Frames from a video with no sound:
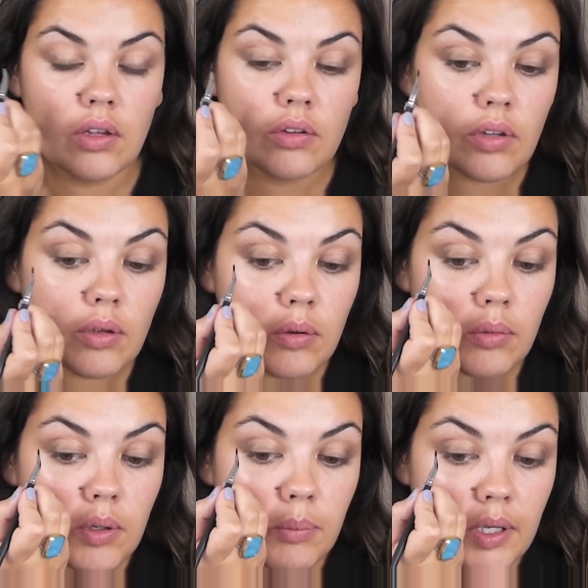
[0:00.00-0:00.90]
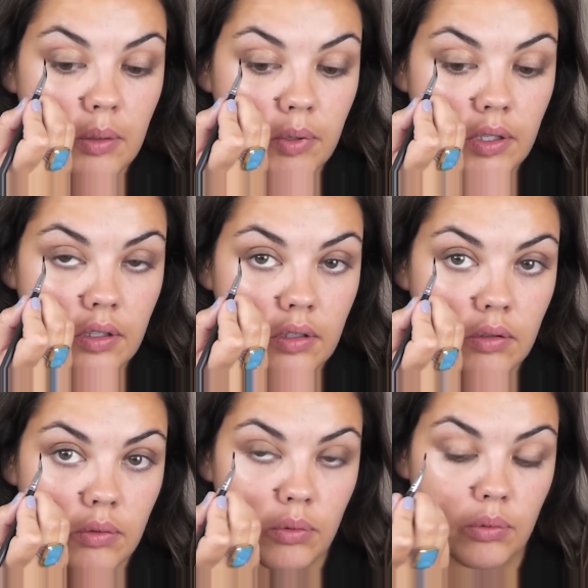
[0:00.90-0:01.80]
So I'm going to pick my
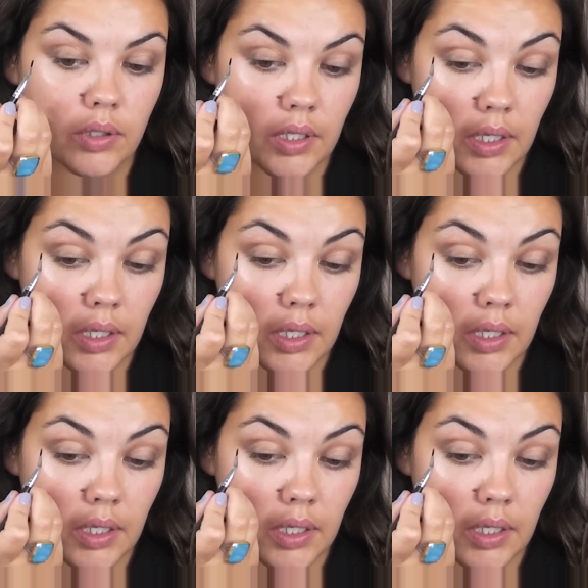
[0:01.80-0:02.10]
corner